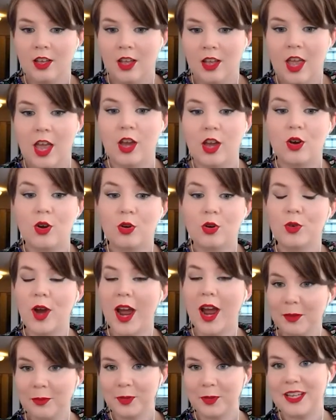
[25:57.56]

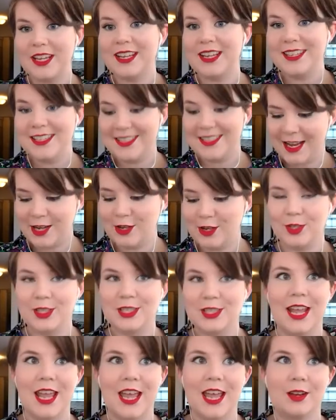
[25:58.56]
incredibly dangerous
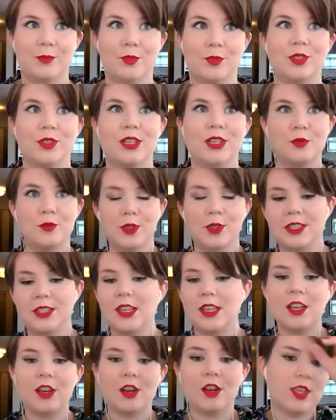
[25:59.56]
to animals, and you will see
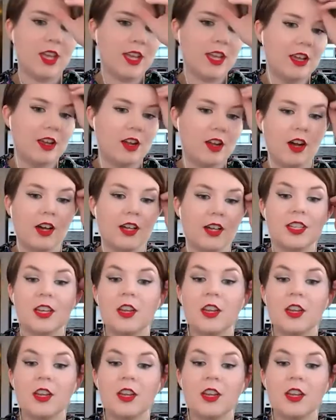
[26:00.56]
here they can cause